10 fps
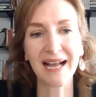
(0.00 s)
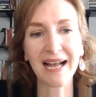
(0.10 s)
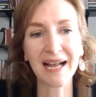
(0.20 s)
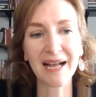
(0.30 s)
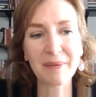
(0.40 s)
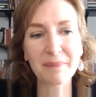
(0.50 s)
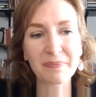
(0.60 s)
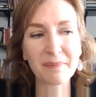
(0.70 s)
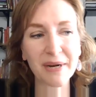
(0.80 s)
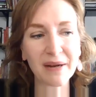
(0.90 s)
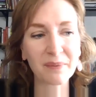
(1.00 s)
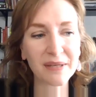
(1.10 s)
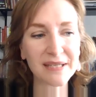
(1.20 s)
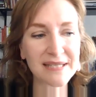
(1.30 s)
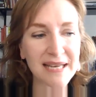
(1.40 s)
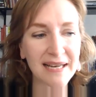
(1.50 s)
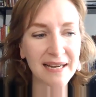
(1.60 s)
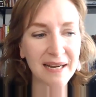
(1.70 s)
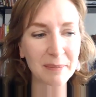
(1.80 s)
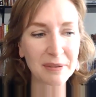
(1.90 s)
But I will say a
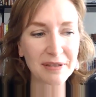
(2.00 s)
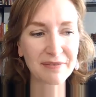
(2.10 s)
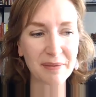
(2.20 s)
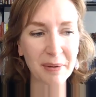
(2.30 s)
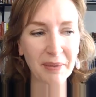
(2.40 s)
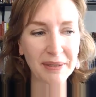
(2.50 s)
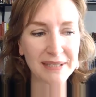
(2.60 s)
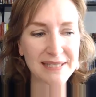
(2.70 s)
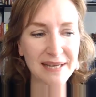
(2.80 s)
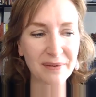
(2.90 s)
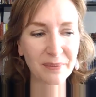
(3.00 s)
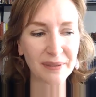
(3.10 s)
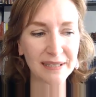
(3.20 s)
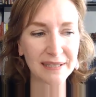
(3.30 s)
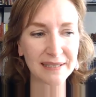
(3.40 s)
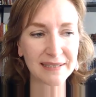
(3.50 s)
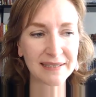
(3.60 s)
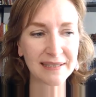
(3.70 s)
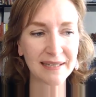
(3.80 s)
couple of the poets that really